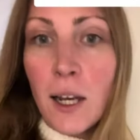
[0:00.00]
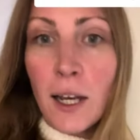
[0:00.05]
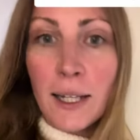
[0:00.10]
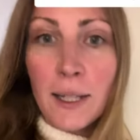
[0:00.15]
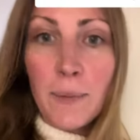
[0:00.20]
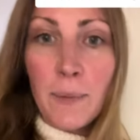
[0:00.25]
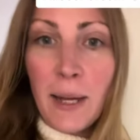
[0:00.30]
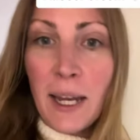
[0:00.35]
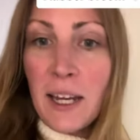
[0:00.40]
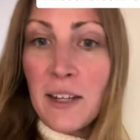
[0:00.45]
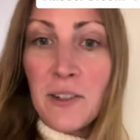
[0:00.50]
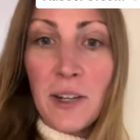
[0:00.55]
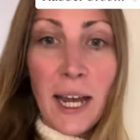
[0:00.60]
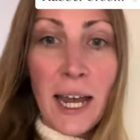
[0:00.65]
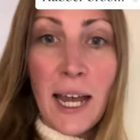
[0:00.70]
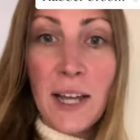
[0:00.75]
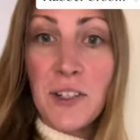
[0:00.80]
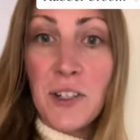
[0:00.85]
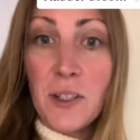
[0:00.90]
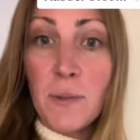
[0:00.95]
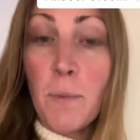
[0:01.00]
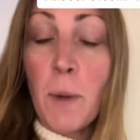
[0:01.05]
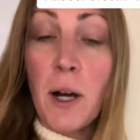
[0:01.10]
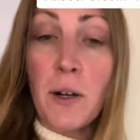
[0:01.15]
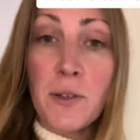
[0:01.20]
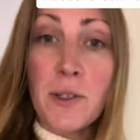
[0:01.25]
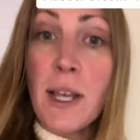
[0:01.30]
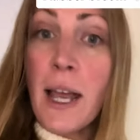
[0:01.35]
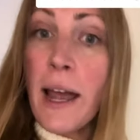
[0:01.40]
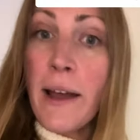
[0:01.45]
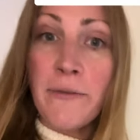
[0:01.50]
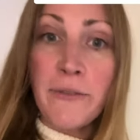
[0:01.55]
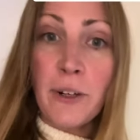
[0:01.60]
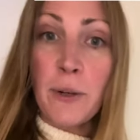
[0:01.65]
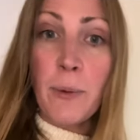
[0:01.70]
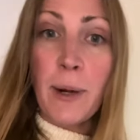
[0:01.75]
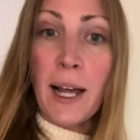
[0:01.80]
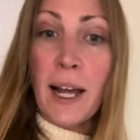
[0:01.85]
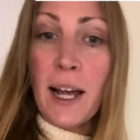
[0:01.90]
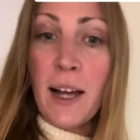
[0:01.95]
me and your hair just molts
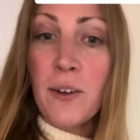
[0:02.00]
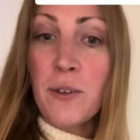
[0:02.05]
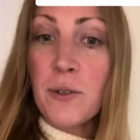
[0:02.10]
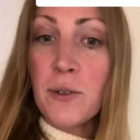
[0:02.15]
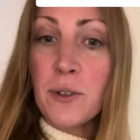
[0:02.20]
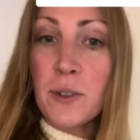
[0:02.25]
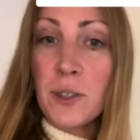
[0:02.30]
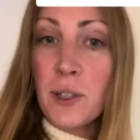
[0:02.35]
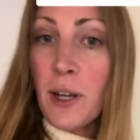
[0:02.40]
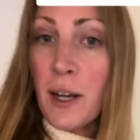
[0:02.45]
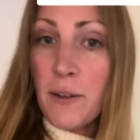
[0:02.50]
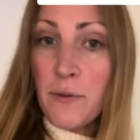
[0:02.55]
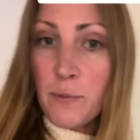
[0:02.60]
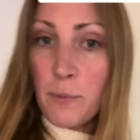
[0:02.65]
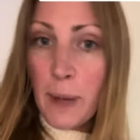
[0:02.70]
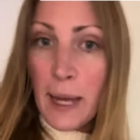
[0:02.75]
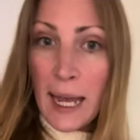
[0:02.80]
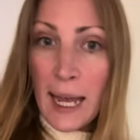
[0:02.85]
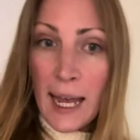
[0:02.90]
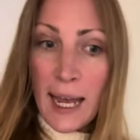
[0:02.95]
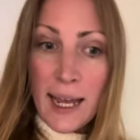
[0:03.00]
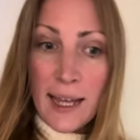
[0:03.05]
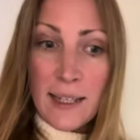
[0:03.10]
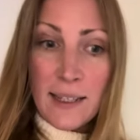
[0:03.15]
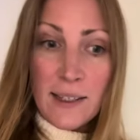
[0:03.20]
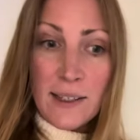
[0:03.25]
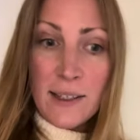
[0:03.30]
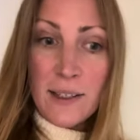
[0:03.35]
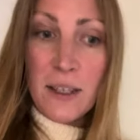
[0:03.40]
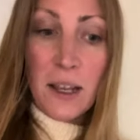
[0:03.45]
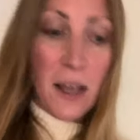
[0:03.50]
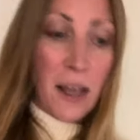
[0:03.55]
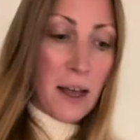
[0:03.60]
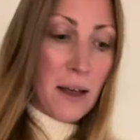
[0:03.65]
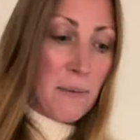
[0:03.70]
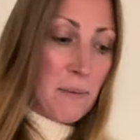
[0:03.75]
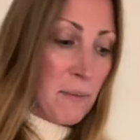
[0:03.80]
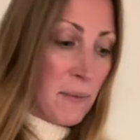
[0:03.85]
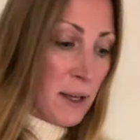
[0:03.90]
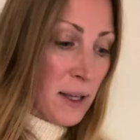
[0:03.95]
everywhere, or you have pets.
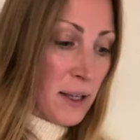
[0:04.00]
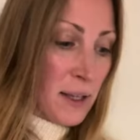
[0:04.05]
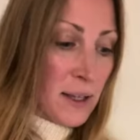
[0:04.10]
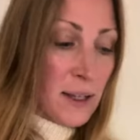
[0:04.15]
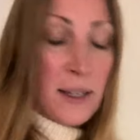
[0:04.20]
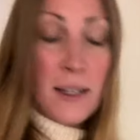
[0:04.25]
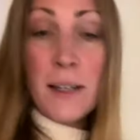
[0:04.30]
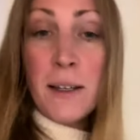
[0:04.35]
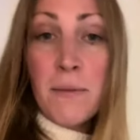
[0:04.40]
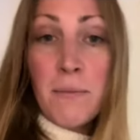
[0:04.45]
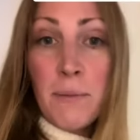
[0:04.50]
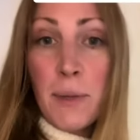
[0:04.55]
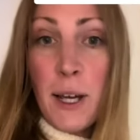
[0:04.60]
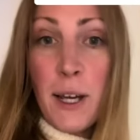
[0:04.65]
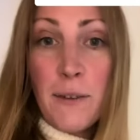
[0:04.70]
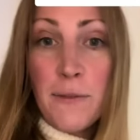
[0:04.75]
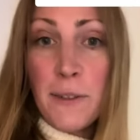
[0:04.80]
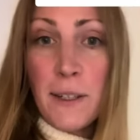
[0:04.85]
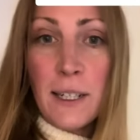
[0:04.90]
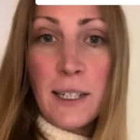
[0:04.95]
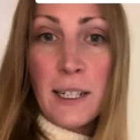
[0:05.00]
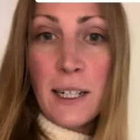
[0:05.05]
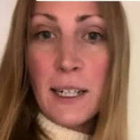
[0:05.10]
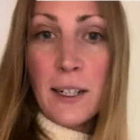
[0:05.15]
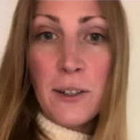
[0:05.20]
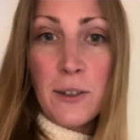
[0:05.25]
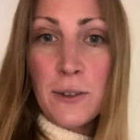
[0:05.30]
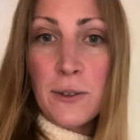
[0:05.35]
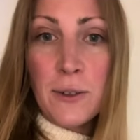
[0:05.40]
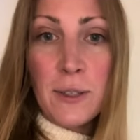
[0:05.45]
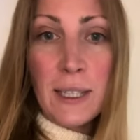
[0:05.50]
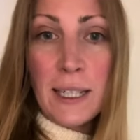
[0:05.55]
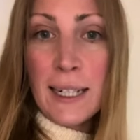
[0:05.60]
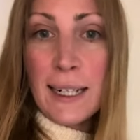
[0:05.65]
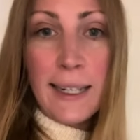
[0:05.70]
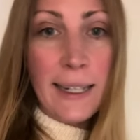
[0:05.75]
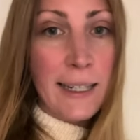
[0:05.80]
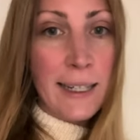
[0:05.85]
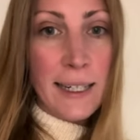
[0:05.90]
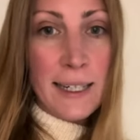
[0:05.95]
Perfect little
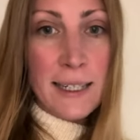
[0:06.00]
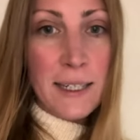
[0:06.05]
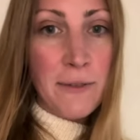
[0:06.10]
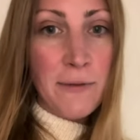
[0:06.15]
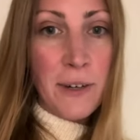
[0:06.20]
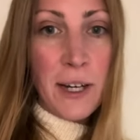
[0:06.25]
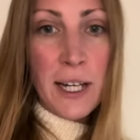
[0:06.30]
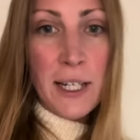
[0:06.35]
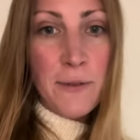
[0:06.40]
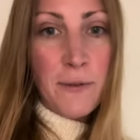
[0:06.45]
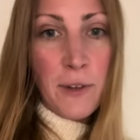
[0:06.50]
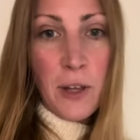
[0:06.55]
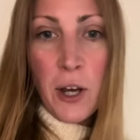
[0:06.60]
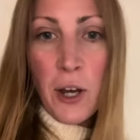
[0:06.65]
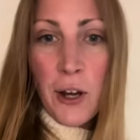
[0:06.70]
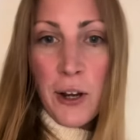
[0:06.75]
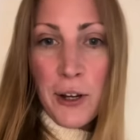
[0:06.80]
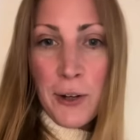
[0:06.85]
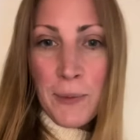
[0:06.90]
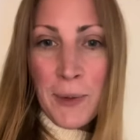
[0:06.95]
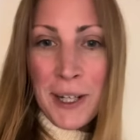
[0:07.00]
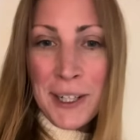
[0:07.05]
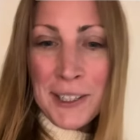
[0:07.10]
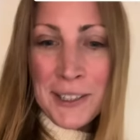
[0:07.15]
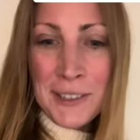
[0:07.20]
cleaning device for the home.